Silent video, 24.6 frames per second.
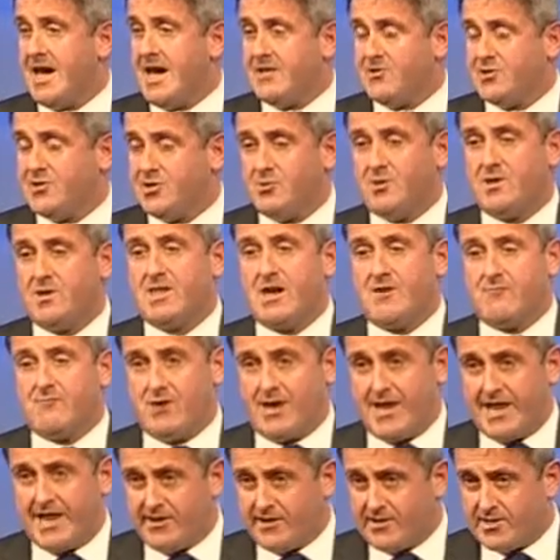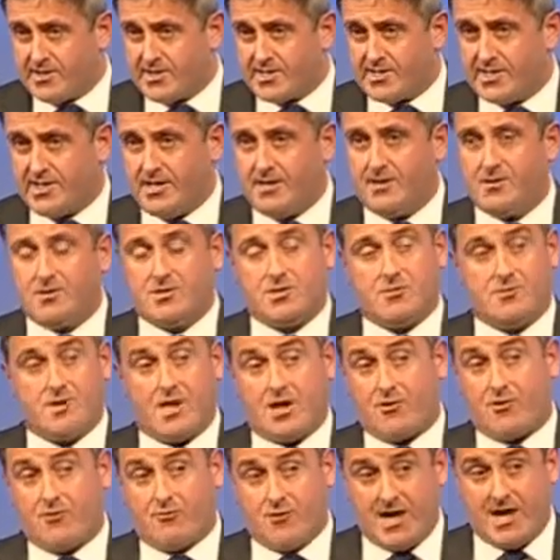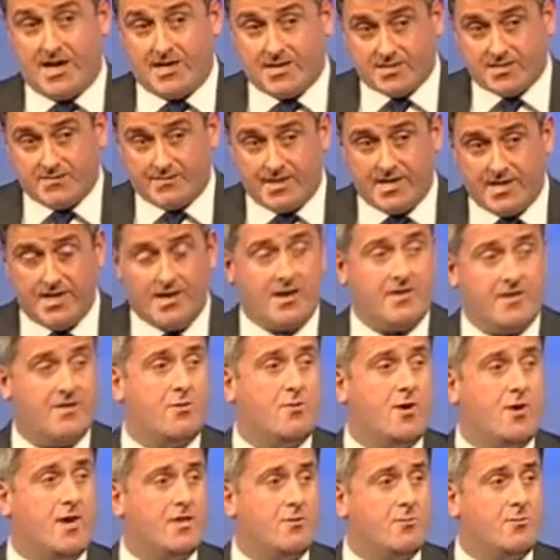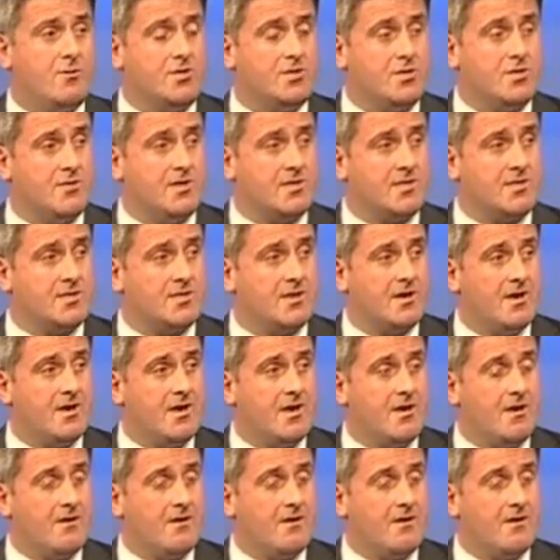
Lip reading: And doing that relentlessly, doing it creatively in the way that we do it,